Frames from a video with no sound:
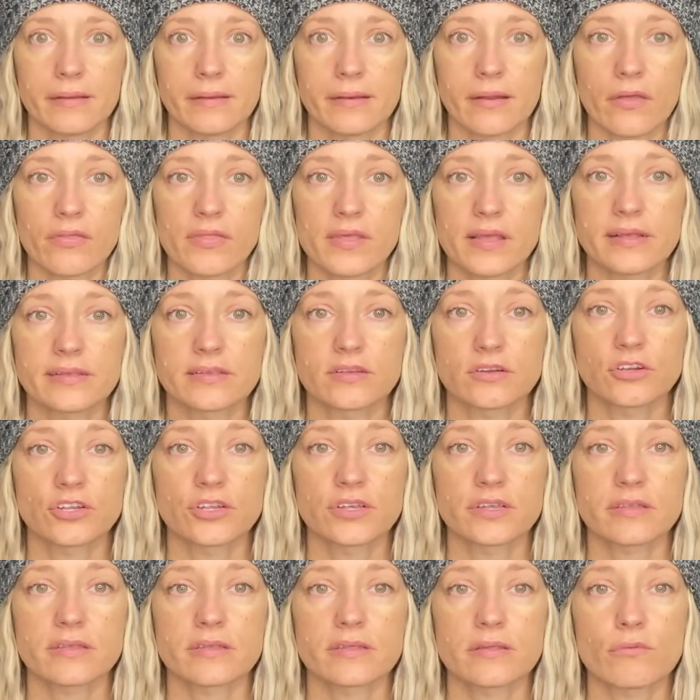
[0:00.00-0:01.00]
Now these are
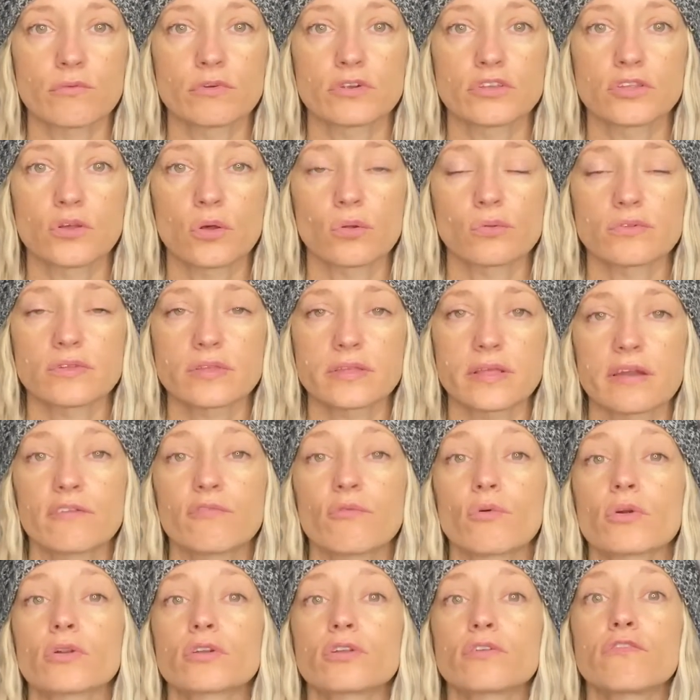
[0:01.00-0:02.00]
just results that have
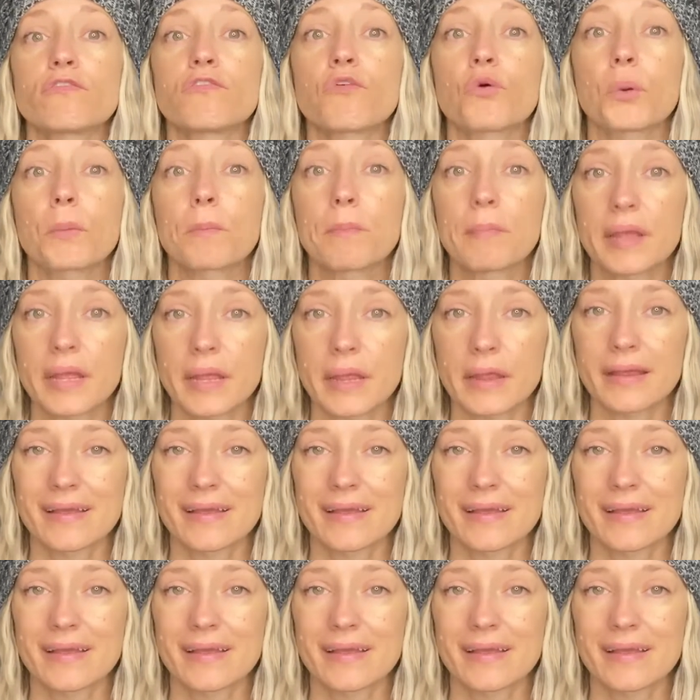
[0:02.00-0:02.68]
worked for me.